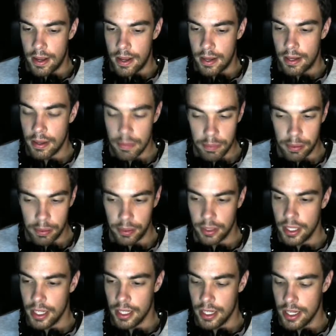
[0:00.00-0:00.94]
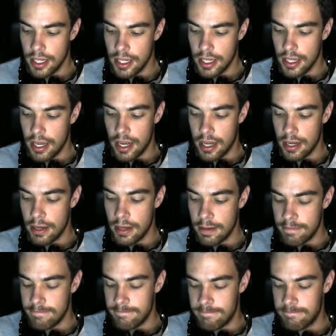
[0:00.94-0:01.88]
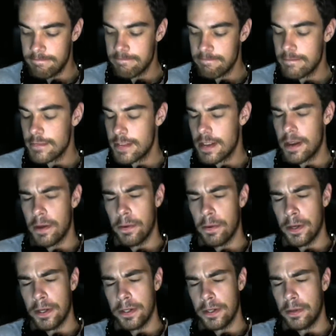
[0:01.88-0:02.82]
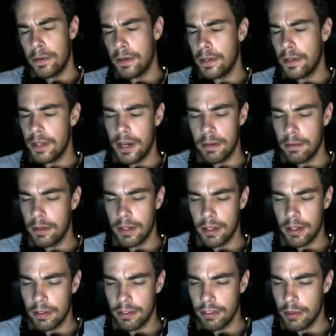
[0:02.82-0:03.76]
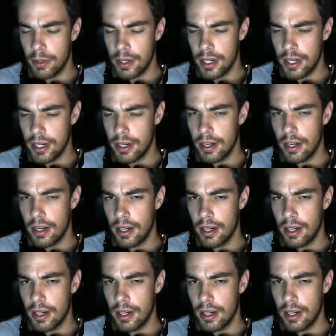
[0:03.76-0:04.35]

oh, what is the word that I'm looking for here?